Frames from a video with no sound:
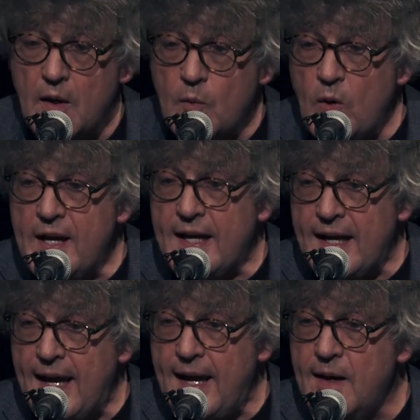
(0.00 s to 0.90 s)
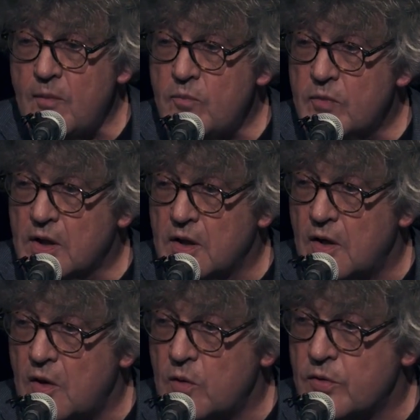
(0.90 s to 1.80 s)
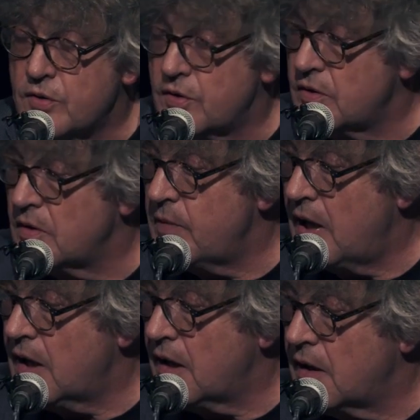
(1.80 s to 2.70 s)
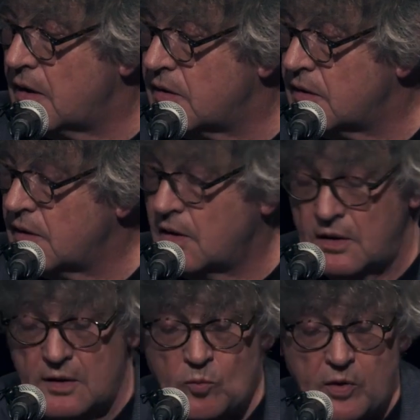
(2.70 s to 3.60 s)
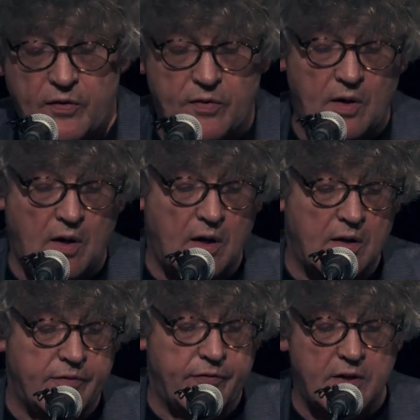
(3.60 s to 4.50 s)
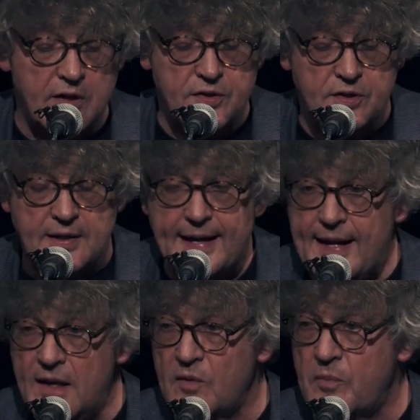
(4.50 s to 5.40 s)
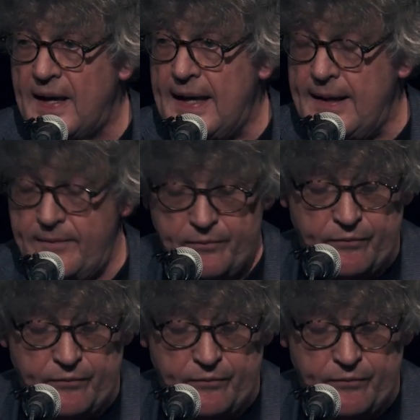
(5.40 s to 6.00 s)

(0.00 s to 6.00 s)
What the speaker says: We came close to making it with our first LP.